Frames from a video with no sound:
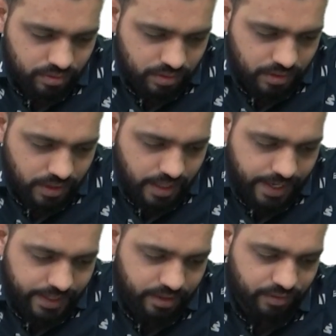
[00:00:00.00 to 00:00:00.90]

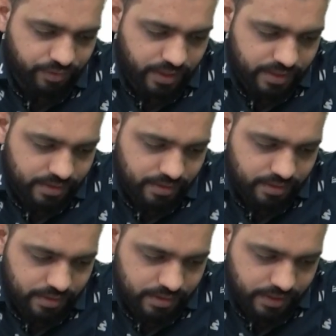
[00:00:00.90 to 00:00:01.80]
light reflex
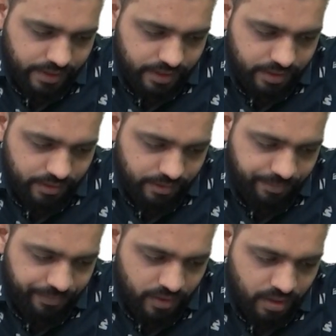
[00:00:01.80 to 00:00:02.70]
center.
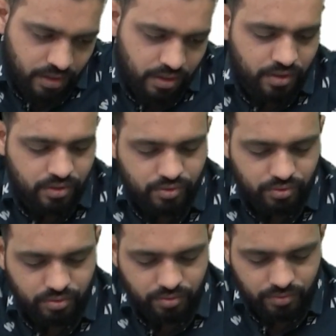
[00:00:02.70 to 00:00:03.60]

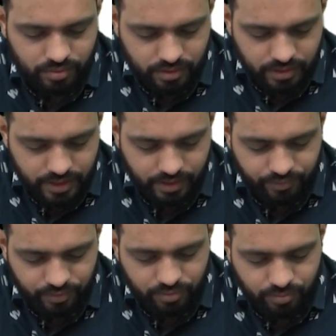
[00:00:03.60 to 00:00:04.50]
So
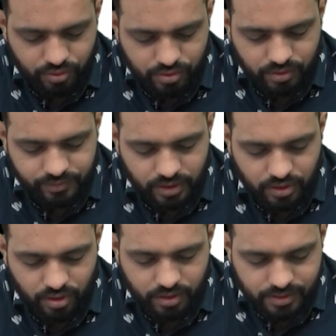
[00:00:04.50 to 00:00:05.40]
therefore most of the
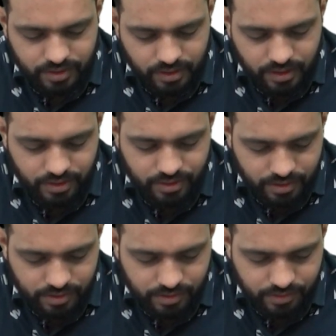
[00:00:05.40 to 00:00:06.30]
dorsal lesions